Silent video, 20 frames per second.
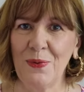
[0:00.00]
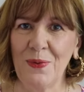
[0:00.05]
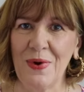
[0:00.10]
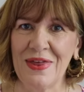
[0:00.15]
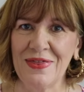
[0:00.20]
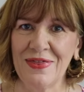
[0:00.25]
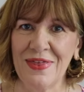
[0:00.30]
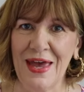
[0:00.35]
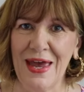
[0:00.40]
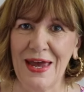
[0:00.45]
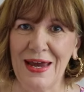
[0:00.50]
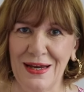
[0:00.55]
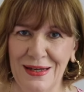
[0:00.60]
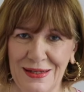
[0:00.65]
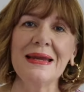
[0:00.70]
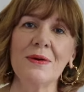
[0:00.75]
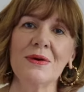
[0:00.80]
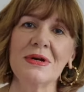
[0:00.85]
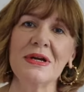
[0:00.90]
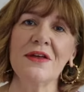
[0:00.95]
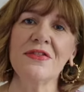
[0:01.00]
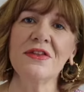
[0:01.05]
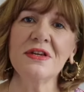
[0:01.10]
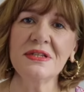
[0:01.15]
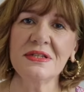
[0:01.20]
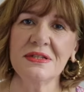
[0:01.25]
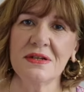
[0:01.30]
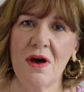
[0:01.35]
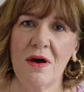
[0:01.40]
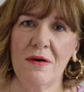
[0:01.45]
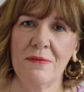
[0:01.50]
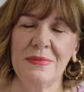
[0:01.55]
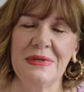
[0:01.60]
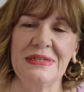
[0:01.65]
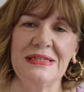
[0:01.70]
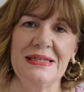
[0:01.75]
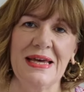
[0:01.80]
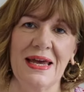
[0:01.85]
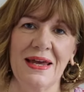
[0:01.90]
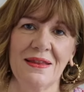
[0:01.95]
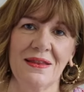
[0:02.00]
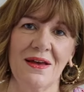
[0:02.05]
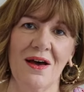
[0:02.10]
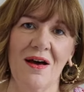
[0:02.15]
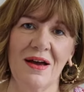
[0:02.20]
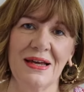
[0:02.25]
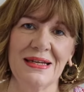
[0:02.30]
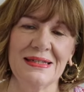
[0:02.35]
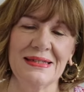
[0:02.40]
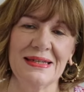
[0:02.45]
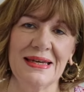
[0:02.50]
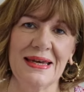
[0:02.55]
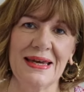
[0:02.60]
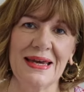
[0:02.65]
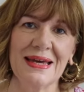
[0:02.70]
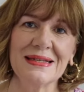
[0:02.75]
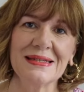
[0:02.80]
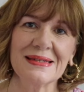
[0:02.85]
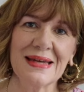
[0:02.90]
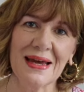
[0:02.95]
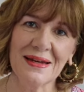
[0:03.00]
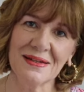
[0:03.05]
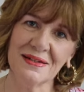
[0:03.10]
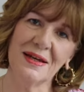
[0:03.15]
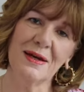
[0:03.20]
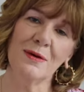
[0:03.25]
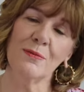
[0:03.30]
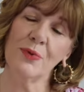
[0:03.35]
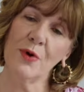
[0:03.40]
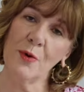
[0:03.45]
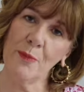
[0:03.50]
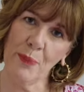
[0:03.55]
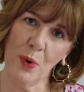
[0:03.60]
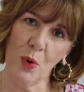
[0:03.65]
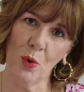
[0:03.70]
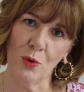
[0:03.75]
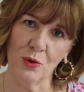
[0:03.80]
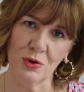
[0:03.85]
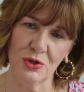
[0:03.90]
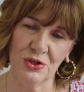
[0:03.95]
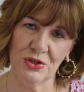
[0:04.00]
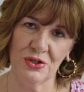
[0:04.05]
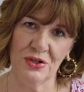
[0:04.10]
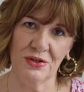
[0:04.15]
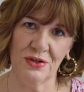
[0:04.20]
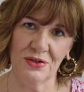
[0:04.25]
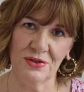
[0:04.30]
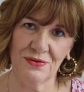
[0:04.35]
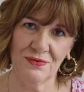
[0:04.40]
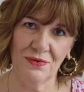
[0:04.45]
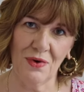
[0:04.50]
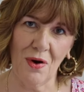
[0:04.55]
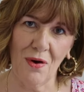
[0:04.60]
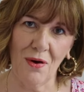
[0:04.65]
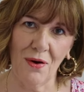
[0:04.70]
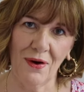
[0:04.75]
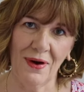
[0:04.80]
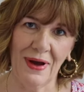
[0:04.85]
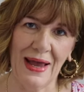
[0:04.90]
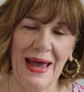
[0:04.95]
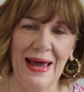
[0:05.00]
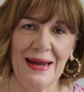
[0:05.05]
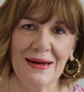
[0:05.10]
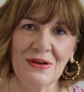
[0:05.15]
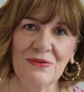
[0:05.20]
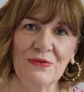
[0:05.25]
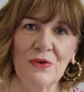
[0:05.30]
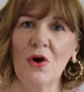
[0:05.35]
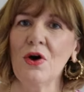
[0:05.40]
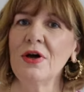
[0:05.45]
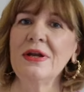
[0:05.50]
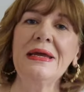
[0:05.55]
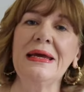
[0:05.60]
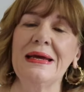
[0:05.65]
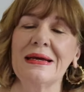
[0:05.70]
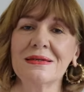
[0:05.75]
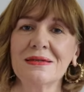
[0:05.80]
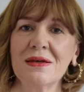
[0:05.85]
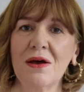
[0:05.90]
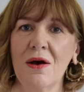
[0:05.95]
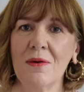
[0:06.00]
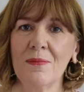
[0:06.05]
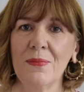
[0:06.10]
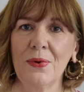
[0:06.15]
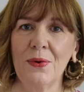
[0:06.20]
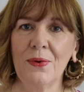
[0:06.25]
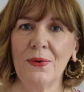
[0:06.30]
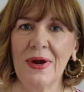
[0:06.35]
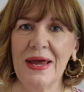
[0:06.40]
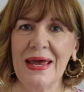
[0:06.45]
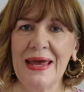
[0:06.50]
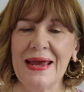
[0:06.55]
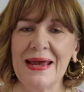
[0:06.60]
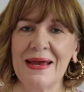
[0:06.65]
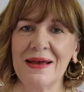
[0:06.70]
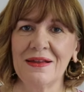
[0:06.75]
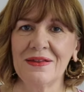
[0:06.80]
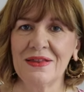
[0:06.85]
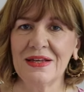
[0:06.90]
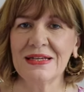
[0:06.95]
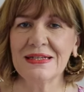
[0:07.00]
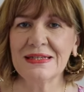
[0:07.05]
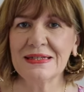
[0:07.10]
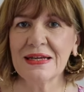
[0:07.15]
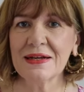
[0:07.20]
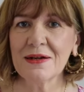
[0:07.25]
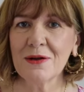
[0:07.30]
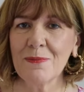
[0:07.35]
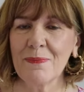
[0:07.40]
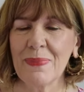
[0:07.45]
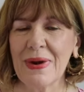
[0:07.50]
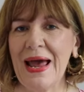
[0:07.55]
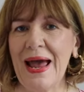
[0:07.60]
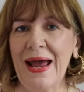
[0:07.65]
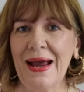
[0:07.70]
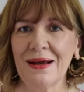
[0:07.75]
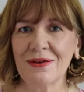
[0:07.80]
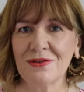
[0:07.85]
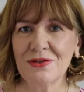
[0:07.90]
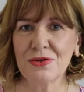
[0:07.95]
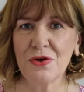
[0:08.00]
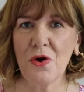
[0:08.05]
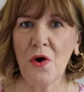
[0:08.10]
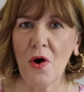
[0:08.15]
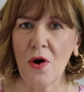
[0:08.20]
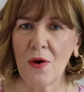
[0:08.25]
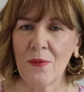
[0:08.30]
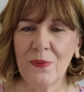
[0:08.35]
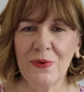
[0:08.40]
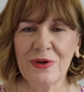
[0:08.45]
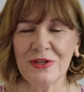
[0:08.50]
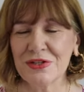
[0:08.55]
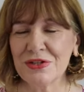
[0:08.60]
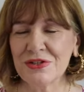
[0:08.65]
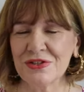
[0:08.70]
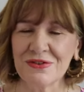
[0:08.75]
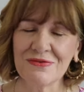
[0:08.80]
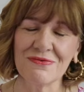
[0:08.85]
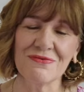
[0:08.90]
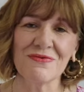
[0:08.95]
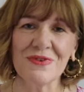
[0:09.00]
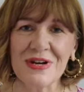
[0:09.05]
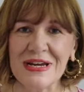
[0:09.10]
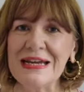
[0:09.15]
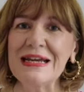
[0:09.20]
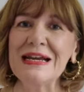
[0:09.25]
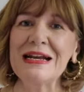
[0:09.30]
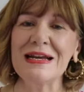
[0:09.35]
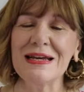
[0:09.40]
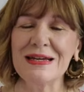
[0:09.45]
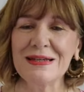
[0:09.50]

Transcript: with it. Now, another style mistake that I see is getting proportions wrong. And I've got an example here, this little black top, which is a really